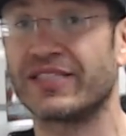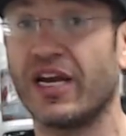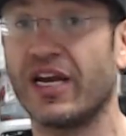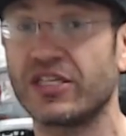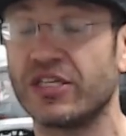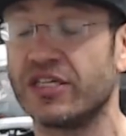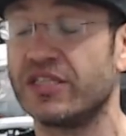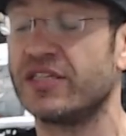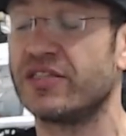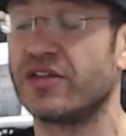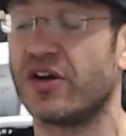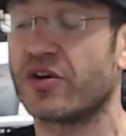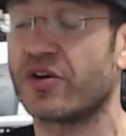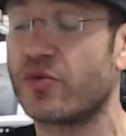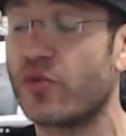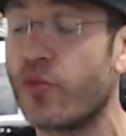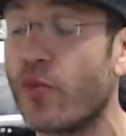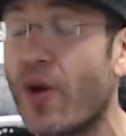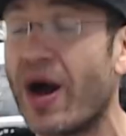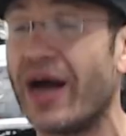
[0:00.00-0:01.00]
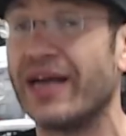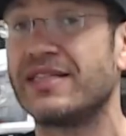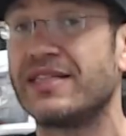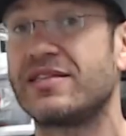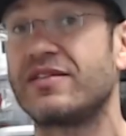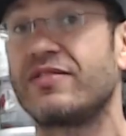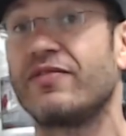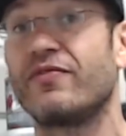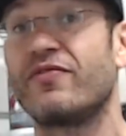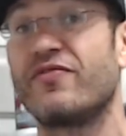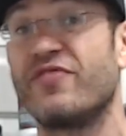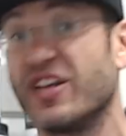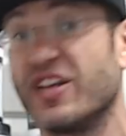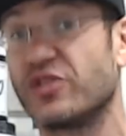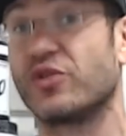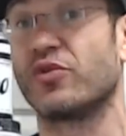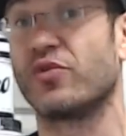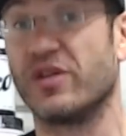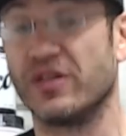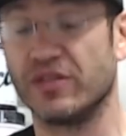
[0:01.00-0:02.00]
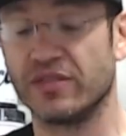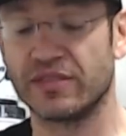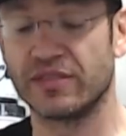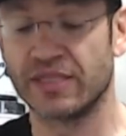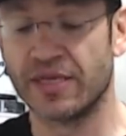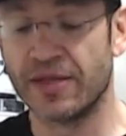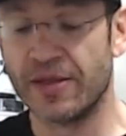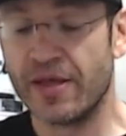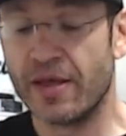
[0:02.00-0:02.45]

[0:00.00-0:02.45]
Actually, these are quite veterans.